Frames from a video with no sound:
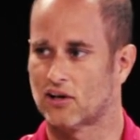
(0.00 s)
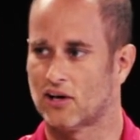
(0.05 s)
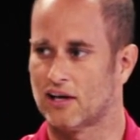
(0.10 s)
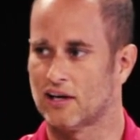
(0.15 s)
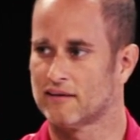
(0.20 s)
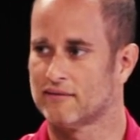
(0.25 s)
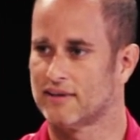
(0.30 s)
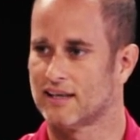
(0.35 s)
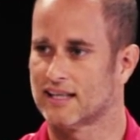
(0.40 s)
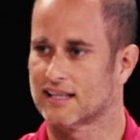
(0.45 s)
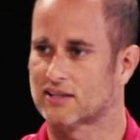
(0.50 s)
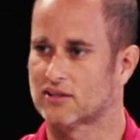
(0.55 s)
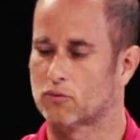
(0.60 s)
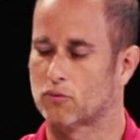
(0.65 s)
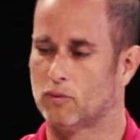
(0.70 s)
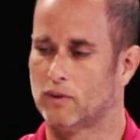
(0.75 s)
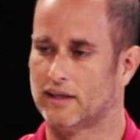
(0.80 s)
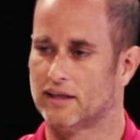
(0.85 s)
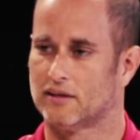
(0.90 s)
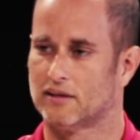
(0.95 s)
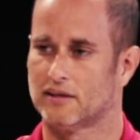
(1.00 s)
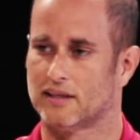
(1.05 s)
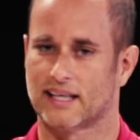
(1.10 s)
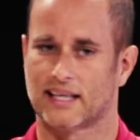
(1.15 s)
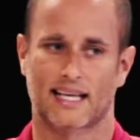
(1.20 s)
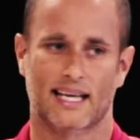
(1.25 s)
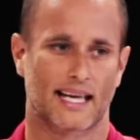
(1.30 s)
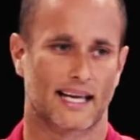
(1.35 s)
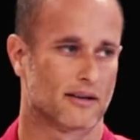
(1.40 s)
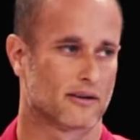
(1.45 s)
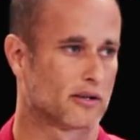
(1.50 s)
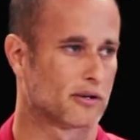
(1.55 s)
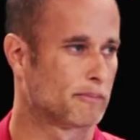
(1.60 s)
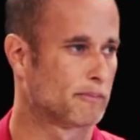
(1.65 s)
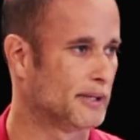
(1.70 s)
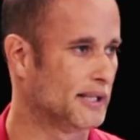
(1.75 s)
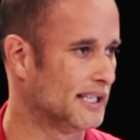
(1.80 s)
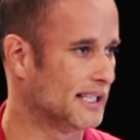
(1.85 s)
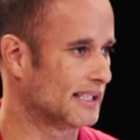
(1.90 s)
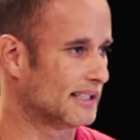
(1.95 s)
All of us will encounter
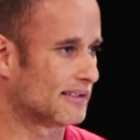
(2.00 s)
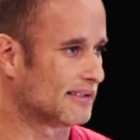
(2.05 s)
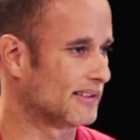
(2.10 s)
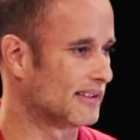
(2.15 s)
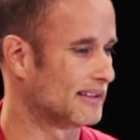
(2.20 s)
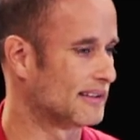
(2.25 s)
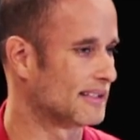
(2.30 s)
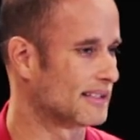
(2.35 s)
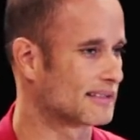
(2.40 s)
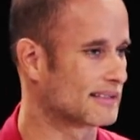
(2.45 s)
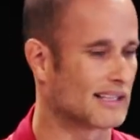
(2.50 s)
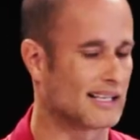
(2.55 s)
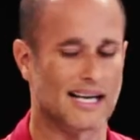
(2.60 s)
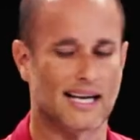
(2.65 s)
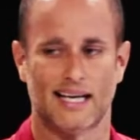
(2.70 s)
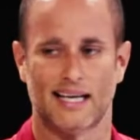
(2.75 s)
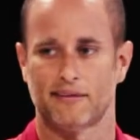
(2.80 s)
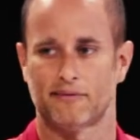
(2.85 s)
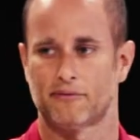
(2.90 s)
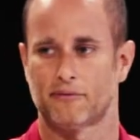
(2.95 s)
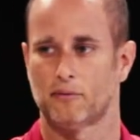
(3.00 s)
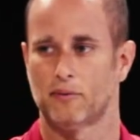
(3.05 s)
pits in this life.